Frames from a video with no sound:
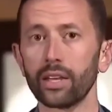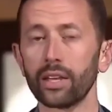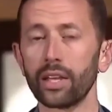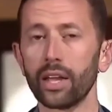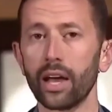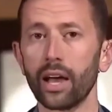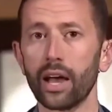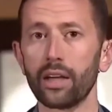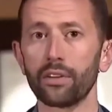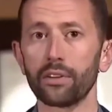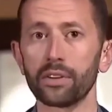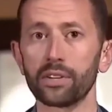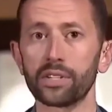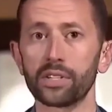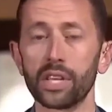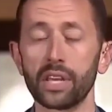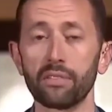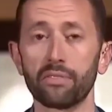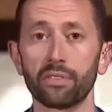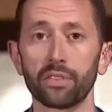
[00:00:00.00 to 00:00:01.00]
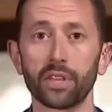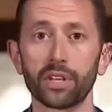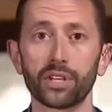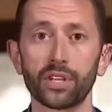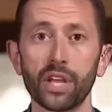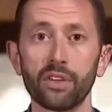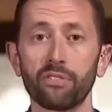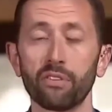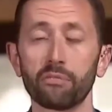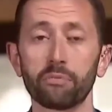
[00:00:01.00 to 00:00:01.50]
Yeah, Heather and Steve, the
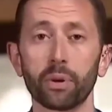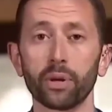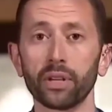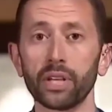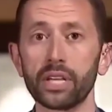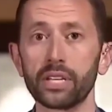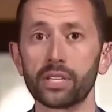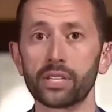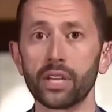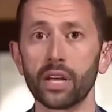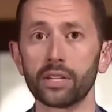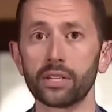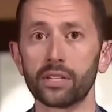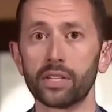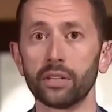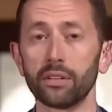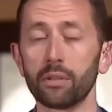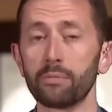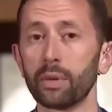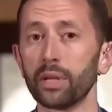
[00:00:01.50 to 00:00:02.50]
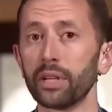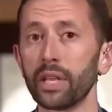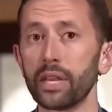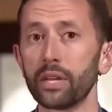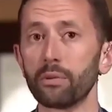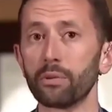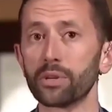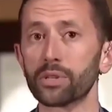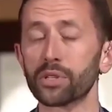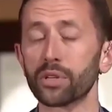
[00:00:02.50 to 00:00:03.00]
chief of police says Dylan
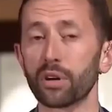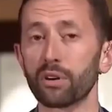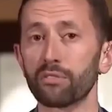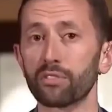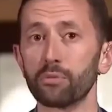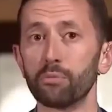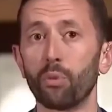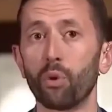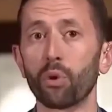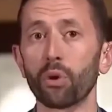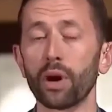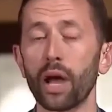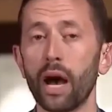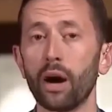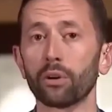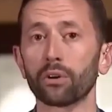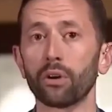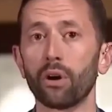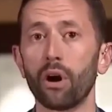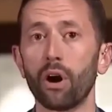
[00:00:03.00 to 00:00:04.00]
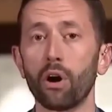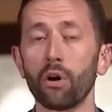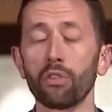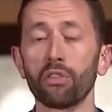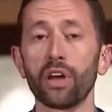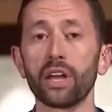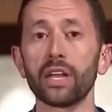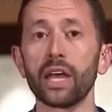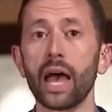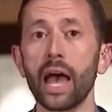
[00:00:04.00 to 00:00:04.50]
Molina was served more alcohol
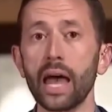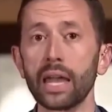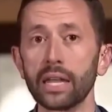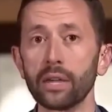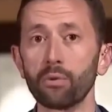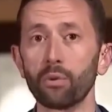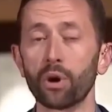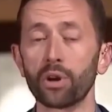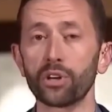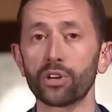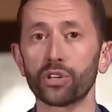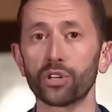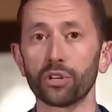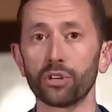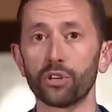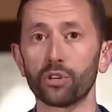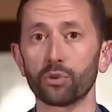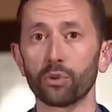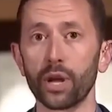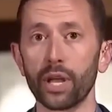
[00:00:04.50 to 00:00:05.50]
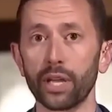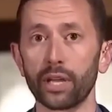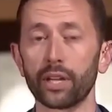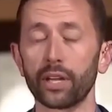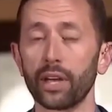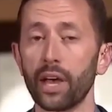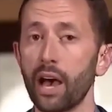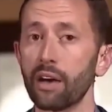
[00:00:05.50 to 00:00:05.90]
than anyone should drink.